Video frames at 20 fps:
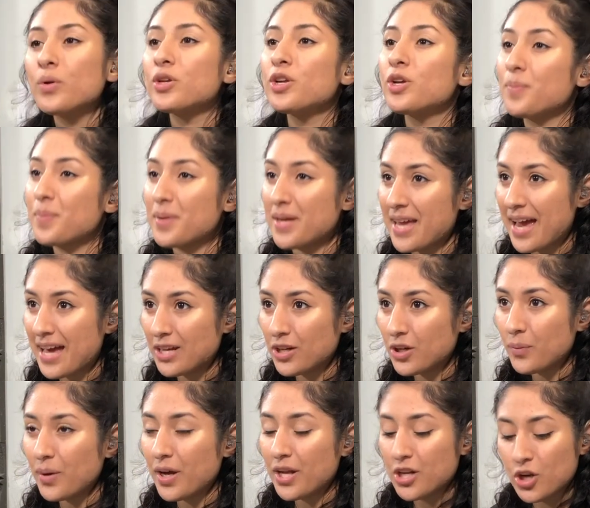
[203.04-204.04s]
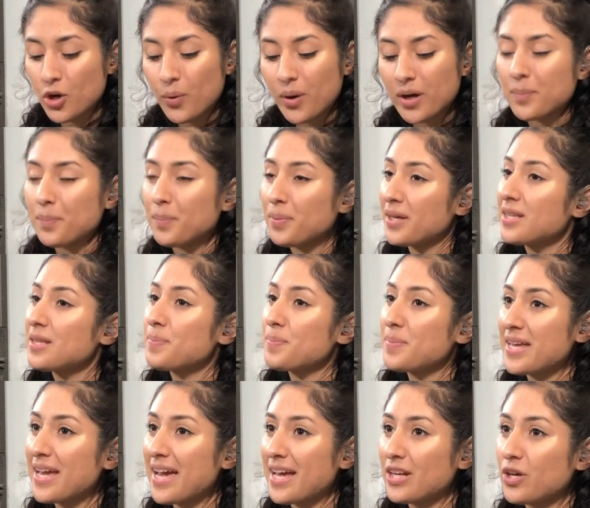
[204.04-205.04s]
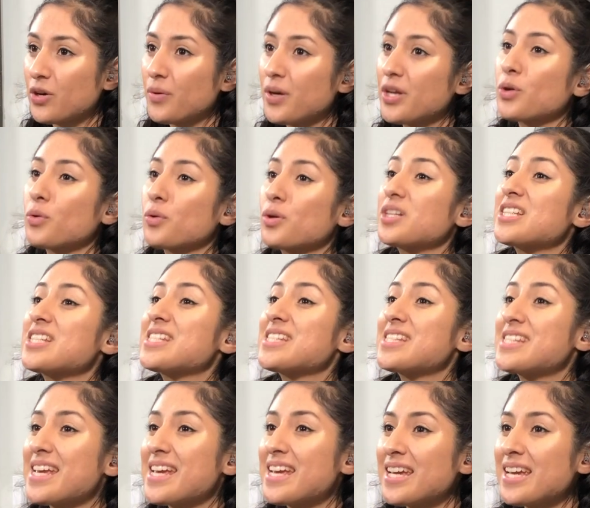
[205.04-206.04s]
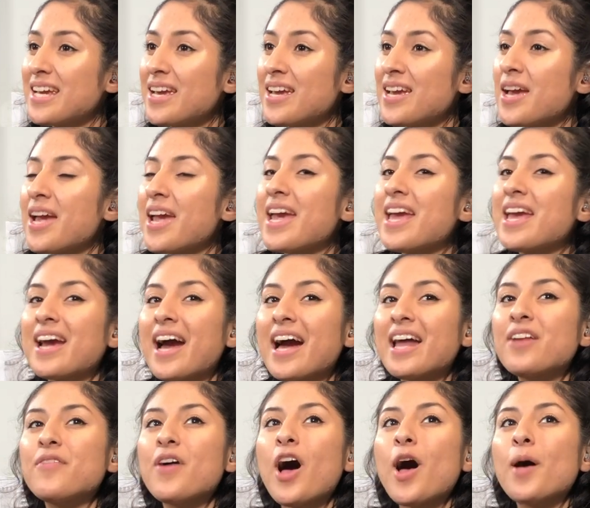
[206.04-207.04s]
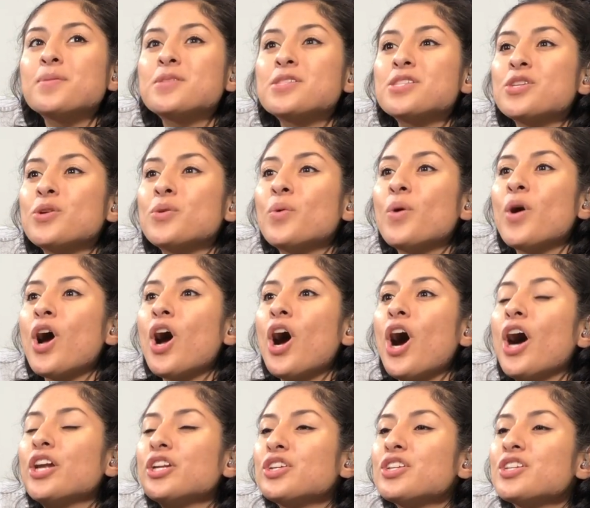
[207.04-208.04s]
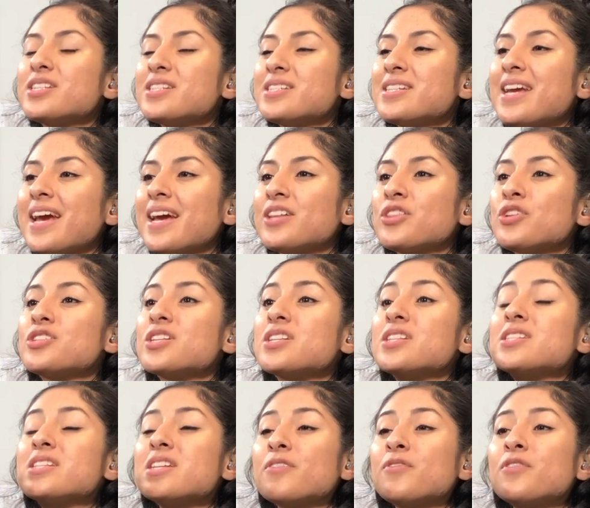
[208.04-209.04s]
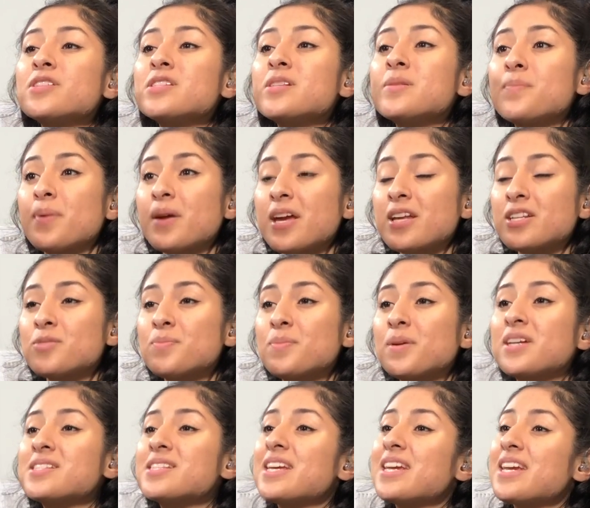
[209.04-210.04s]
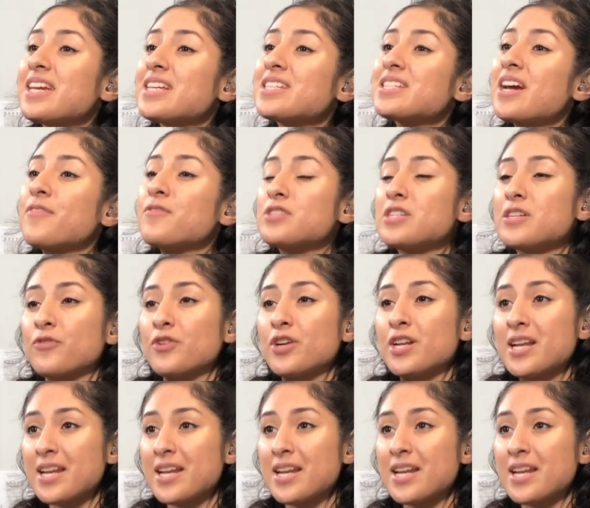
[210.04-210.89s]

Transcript: your piano and know how to play the piano in order to sing. It kind of helps you understand there's a difference in pitch because they each have different